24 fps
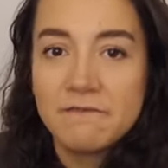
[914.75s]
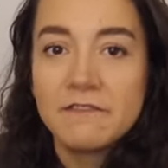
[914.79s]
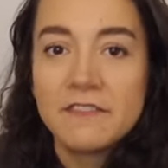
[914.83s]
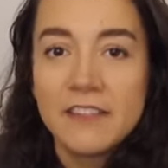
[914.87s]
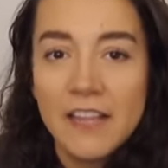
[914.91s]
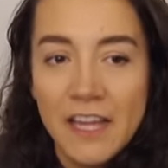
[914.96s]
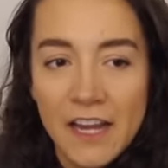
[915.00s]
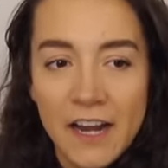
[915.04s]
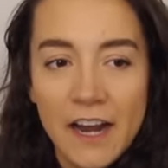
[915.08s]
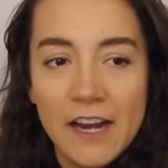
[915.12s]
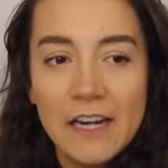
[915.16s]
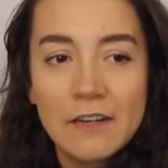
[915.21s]

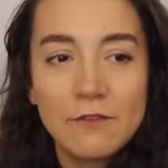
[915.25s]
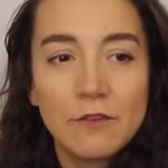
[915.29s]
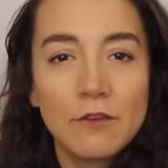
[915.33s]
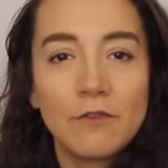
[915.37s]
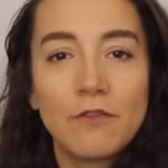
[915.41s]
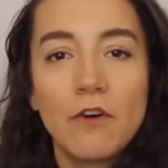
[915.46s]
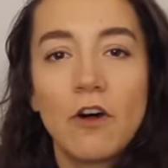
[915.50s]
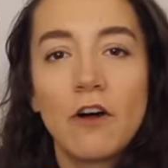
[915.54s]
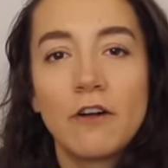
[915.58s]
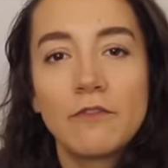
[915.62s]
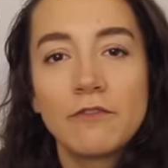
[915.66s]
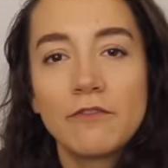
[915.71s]
they kind of
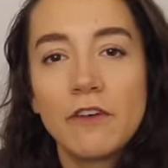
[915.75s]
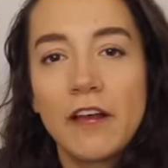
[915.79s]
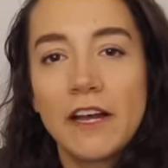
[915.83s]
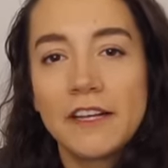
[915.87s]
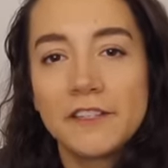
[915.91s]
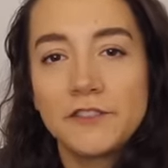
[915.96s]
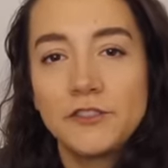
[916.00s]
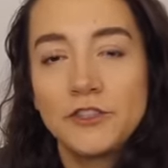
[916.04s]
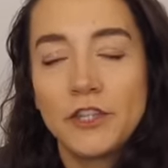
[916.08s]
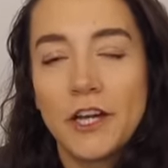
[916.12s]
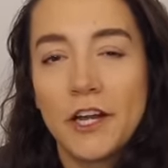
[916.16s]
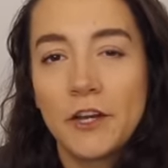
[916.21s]
evolve
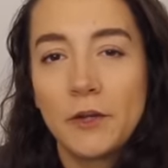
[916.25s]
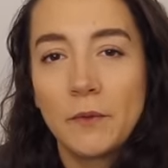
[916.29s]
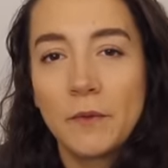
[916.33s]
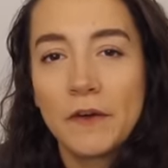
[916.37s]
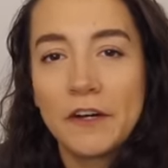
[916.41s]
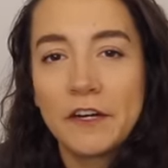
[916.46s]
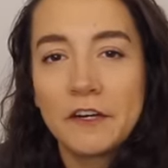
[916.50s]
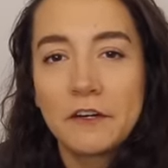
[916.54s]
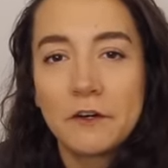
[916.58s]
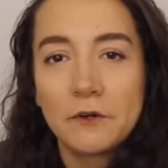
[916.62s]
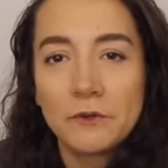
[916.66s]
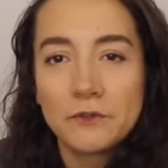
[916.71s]
as
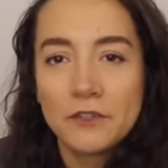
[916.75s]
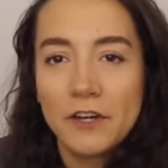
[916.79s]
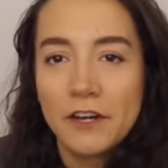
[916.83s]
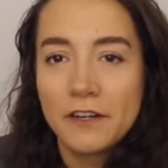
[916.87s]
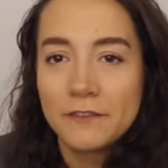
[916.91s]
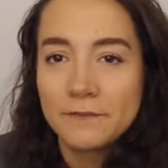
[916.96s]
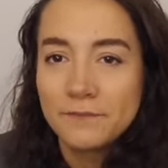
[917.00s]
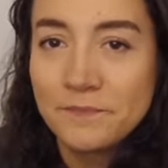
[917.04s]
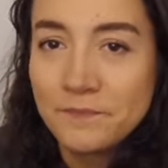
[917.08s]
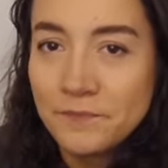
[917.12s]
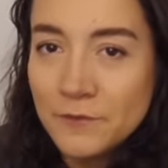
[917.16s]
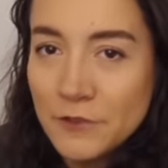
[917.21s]
January goes
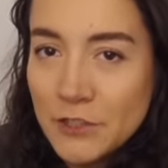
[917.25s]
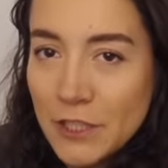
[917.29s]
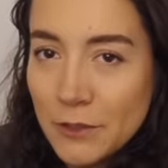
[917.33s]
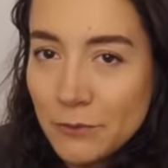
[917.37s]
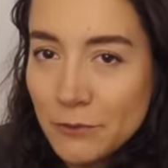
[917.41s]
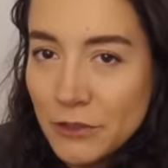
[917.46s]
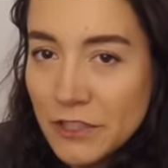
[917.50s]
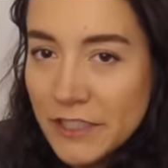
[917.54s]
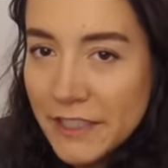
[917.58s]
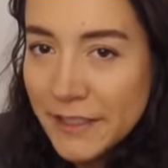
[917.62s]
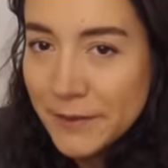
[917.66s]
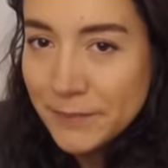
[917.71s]
on,
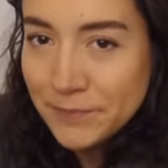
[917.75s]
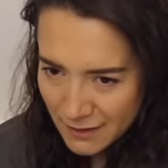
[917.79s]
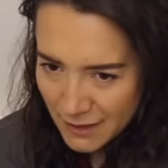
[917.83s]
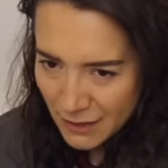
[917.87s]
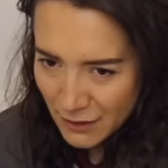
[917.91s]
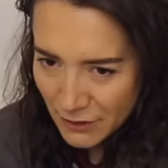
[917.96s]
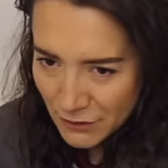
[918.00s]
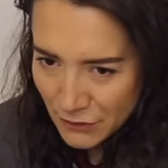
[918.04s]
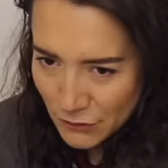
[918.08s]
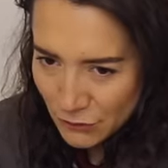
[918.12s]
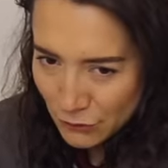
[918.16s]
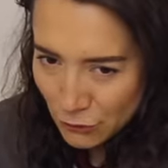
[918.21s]
generally.
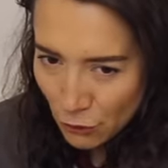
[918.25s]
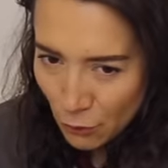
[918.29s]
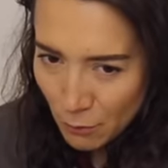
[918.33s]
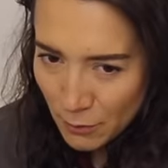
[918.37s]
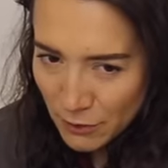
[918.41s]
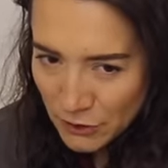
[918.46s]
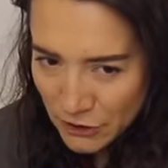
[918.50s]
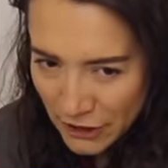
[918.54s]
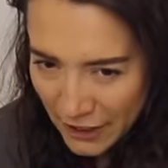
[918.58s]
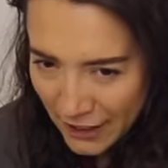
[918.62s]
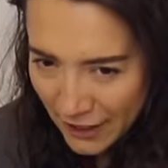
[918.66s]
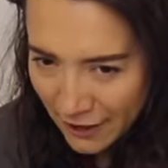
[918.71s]
There's so
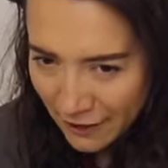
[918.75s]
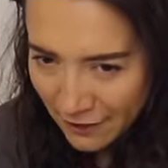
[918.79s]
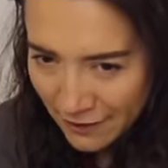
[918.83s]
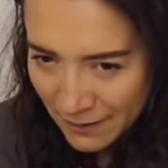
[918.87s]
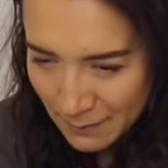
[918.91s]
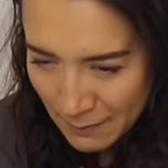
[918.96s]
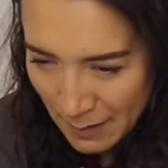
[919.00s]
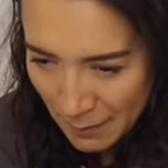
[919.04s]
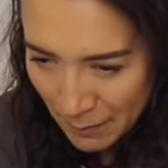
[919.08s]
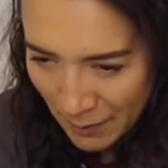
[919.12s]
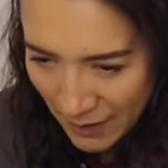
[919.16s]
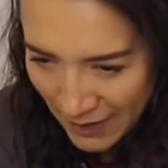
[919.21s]
much air
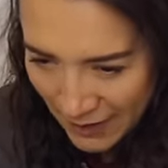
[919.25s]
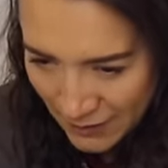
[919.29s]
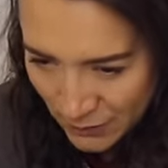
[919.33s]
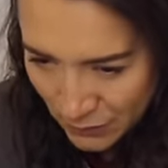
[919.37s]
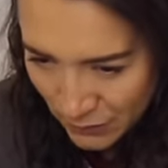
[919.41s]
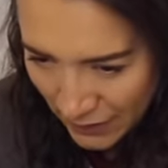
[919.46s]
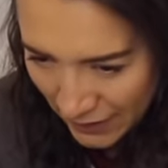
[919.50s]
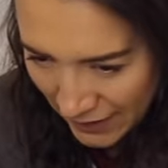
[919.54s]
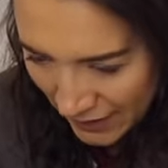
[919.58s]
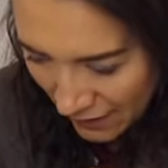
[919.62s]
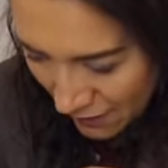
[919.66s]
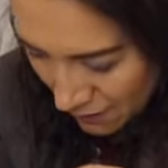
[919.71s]
in my pants
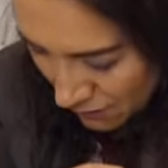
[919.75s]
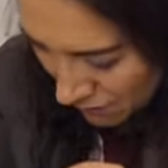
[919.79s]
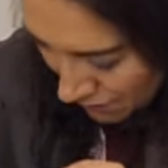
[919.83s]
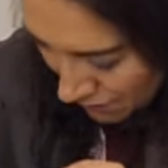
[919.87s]
right now.